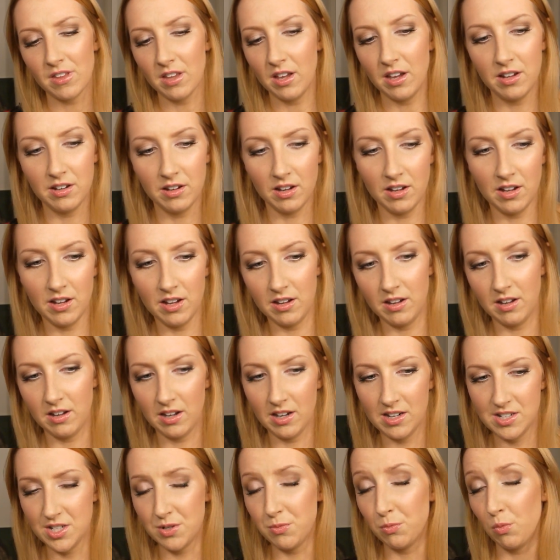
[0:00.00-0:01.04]

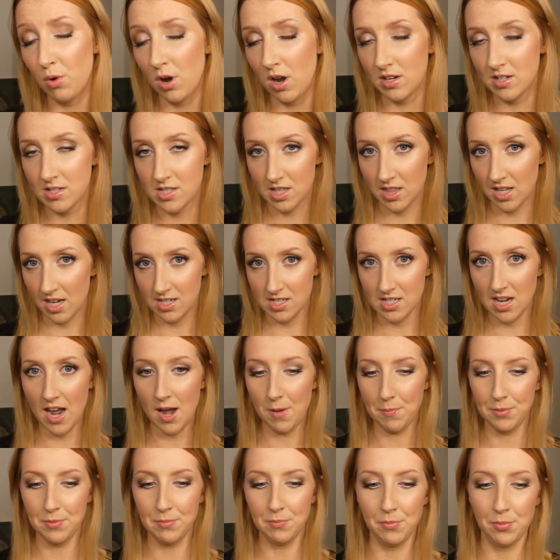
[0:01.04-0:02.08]
I didn't want that to
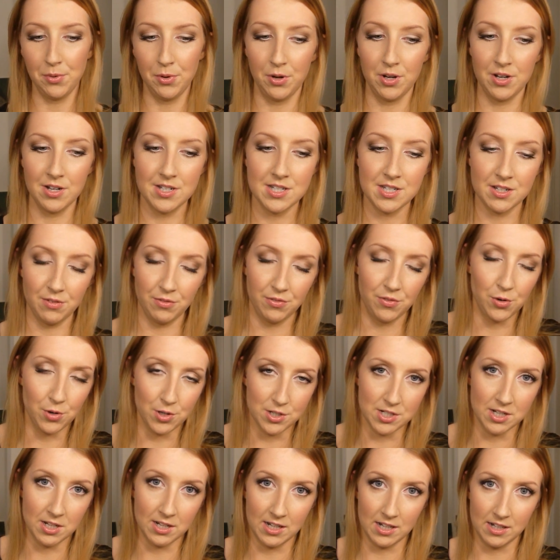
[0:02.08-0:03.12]
happen, but
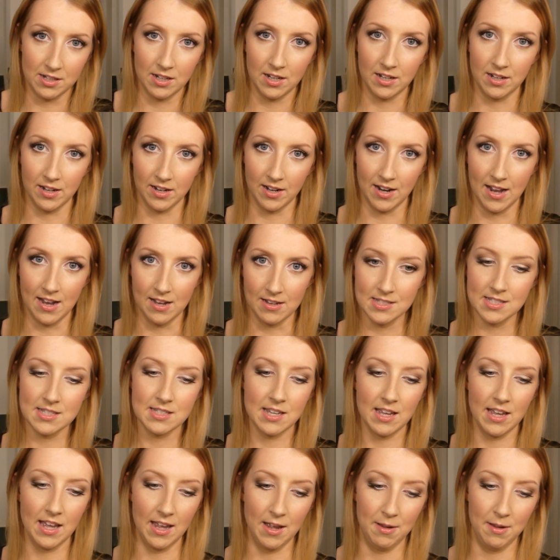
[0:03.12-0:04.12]
unfortunately it kind of has.